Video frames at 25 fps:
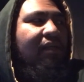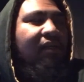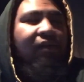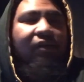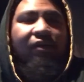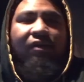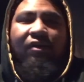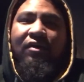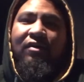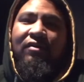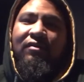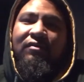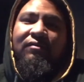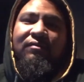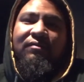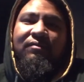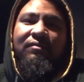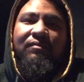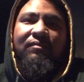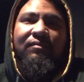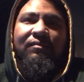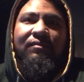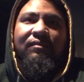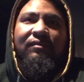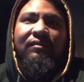you know,
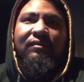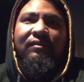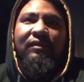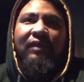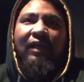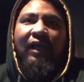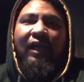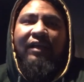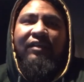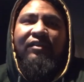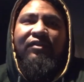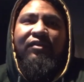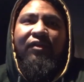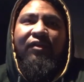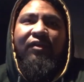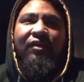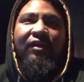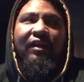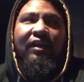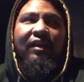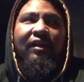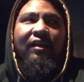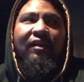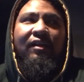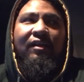I
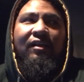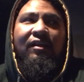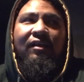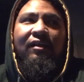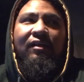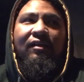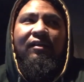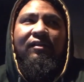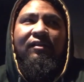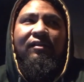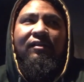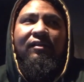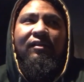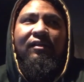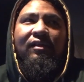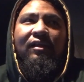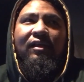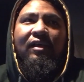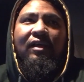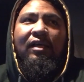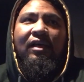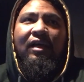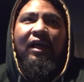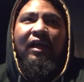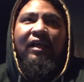turned in
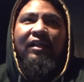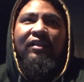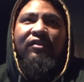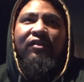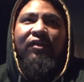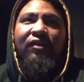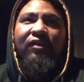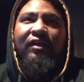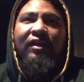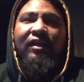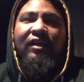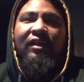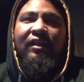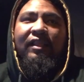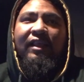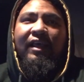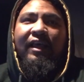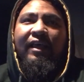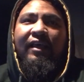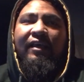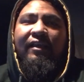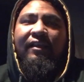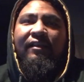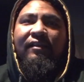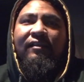
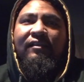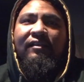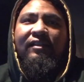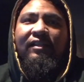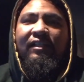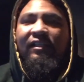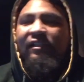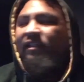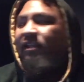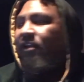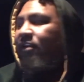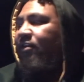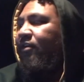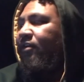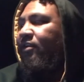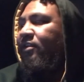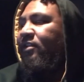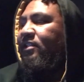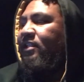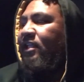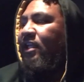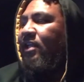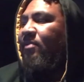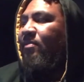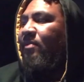that
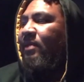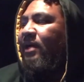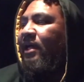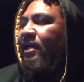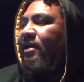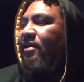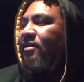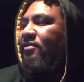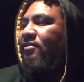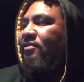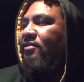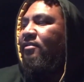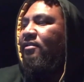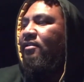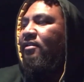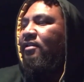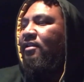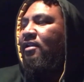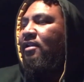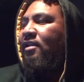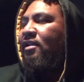610 miles